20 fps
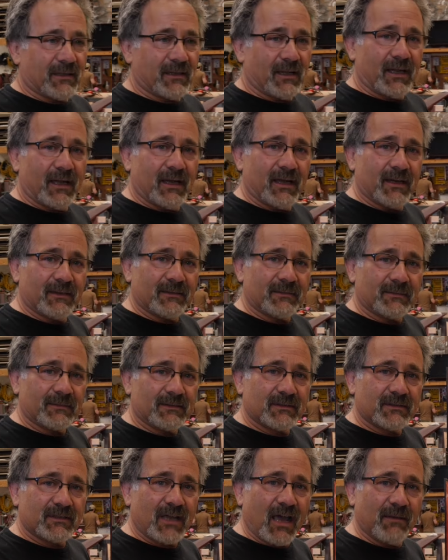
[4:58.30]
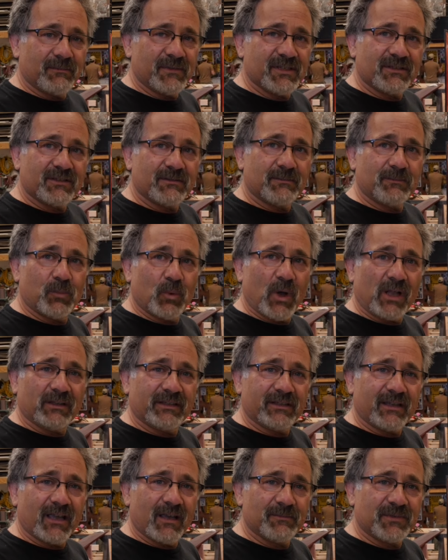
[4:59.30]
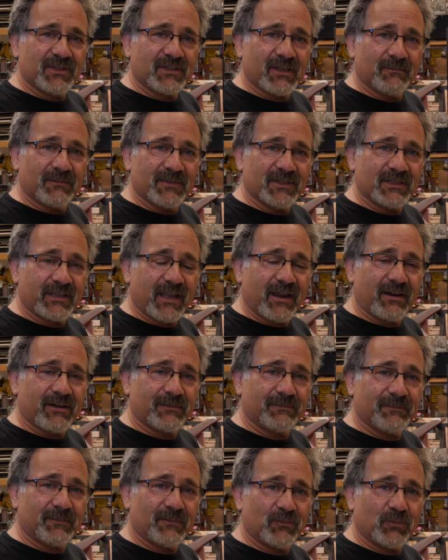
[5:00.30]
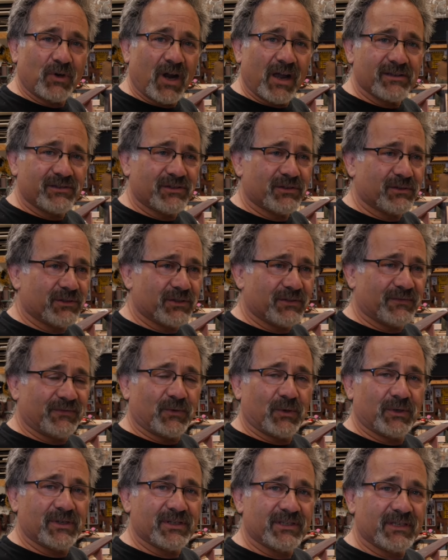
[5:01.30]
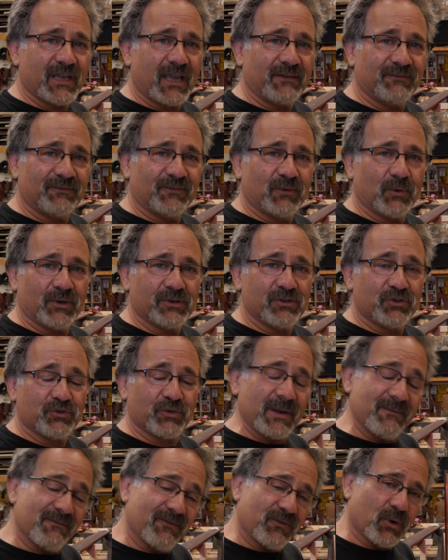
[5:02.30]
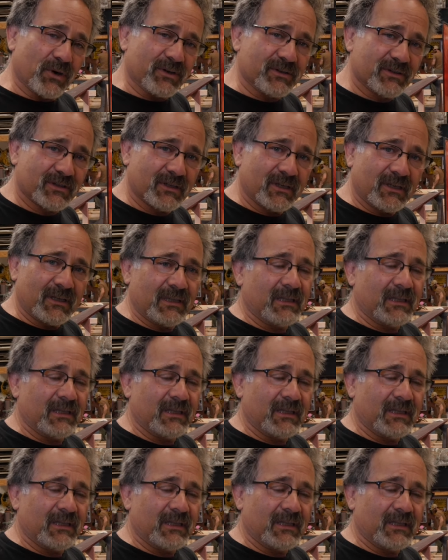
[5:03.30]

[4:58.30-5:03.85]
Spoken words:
Tom is welding up some stair risers for a set for Dreamforce.